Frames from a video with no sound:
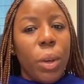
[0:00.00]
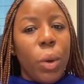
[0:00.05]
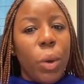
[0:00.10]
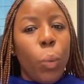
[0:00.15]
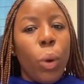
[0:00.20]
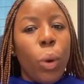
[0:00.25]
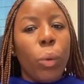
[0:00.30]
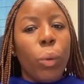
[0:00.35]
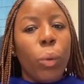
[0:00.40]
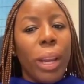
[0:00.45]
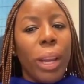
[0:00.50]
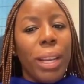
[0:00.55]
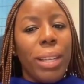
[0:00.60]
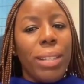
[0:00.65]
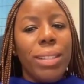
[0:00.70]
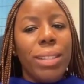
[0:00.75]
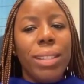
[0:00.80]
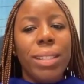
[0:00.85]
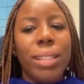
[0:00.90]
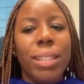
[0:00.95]
where race
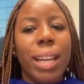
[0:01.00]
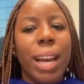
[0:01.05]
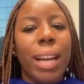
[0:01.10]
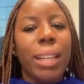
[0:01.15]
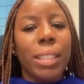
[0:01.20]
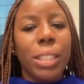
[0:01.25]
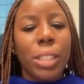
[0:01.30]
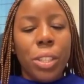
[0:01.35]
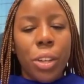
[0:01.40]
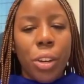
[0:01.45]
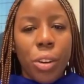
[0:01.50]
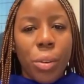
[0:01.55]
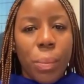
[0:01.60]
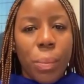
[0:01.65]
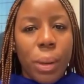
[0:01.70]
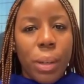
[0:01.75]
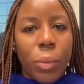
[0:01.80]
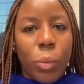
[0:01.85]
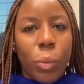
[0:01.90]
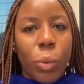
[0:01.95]
does not
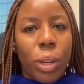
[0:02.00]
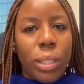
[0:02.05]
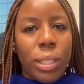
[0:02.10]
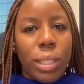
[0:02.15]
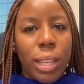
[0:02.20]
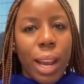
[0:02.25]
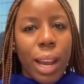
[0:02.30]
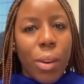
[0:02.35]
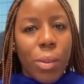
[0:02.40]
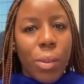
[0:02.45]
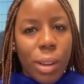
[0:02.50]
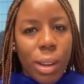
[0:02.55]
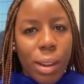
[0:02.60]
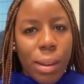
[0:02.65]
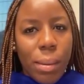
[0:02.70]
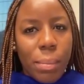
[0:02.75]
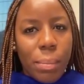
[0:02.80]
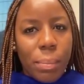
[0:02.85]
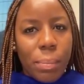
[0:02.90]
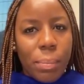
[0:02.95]
determine one's outcome.